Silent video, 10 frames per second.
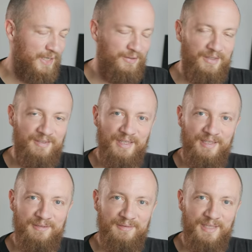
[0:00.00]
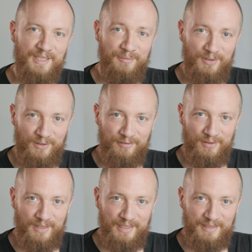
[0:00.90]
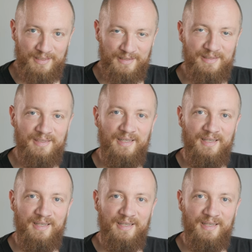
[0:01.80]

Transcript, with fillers: interesting. Let me know if you liked it.